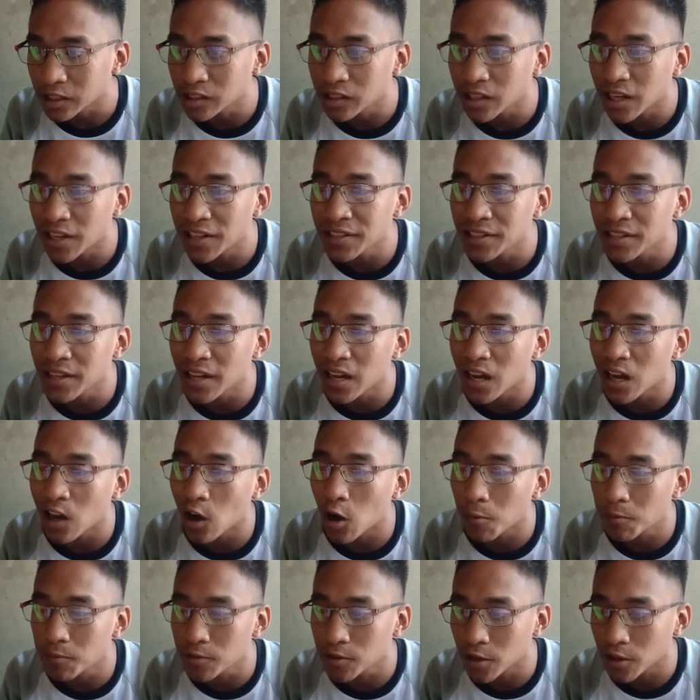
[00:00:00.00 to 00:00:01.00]

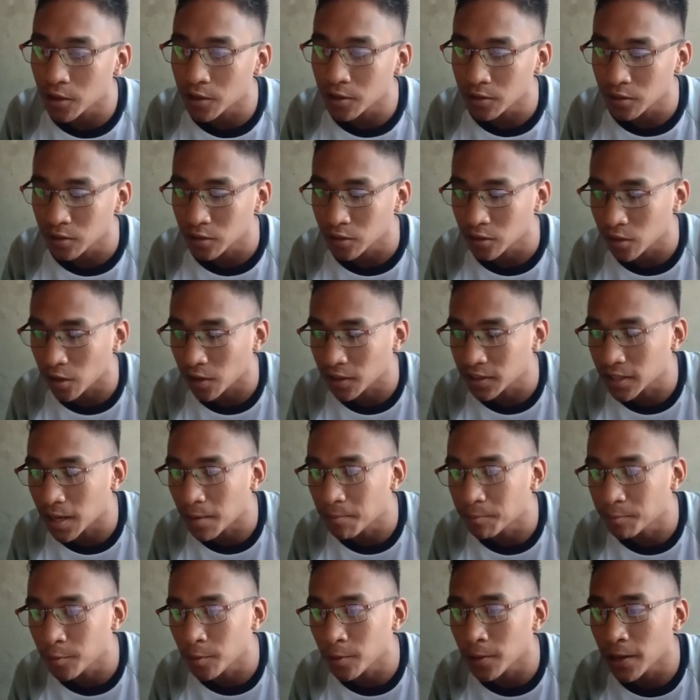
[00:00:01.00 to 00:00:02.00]
the option.
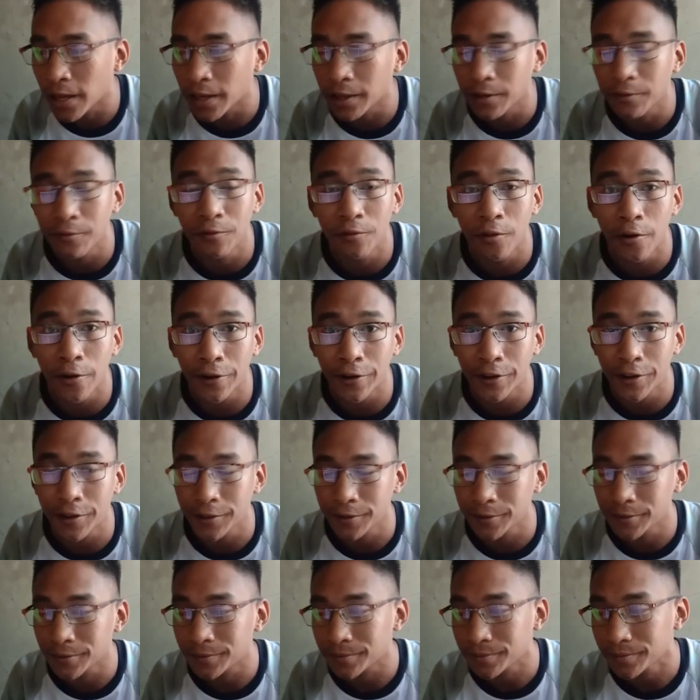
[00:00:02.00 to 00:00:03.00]
So example like
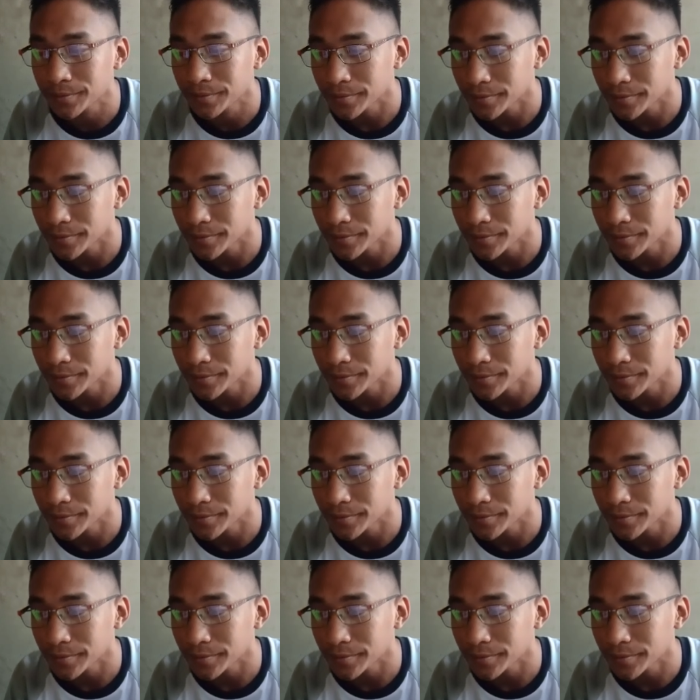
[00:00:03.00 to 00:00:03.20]
4.